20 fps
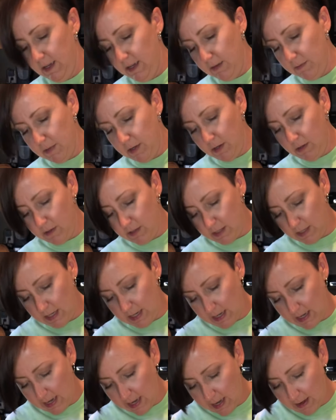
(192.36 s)
I'm
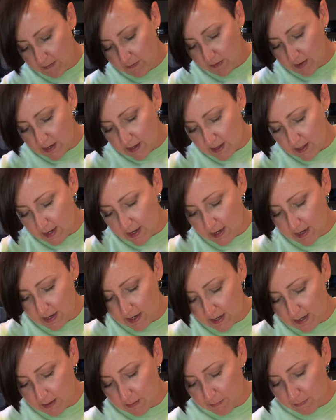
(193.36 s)
using everything
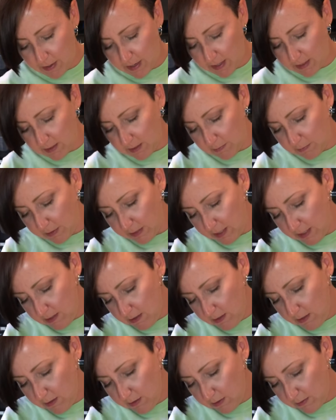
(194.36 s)
I can possibly
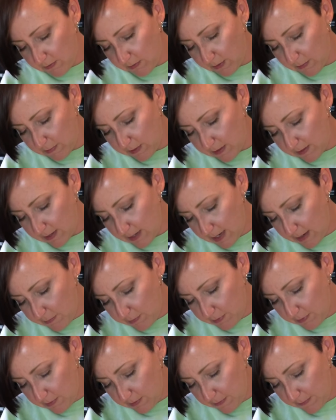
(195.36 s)
use from this
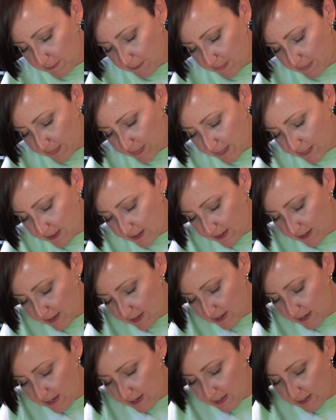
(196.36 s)
apple
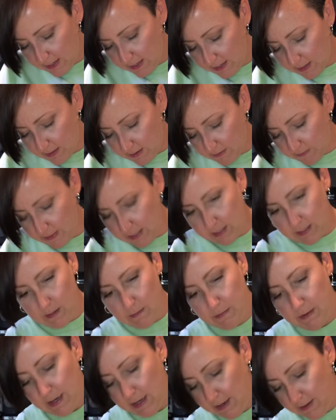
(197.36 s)
in our
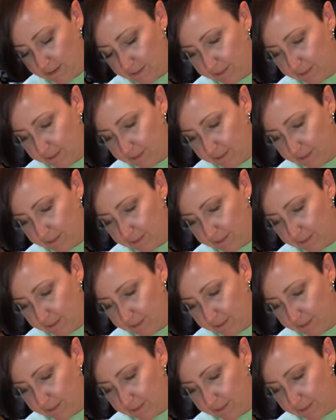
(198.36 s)
recipe.